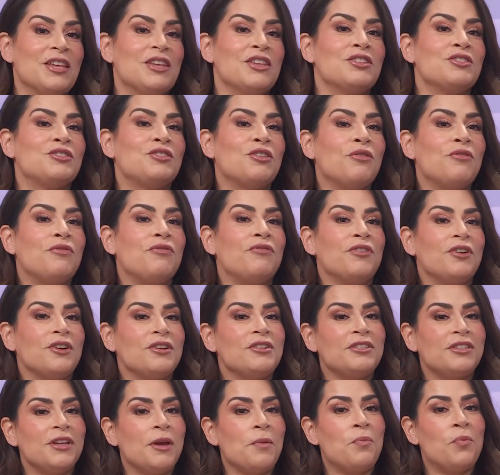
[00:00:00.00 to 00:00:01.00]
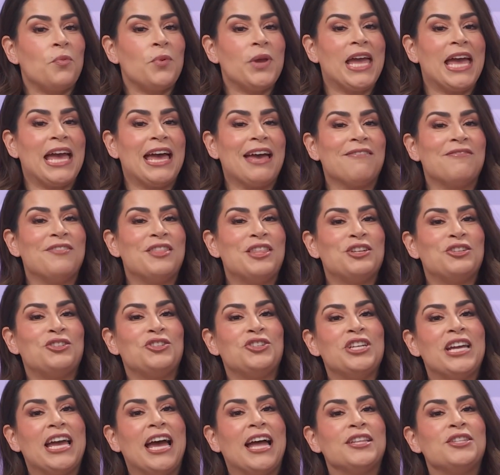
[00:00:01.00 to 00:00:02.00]
So first up, we have the
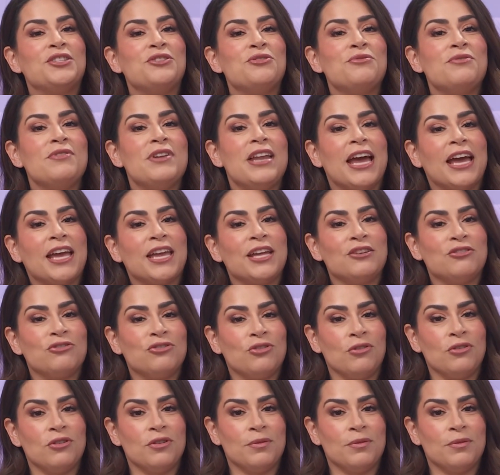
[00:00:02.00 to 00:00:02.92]
Shiatsu neck and shoulder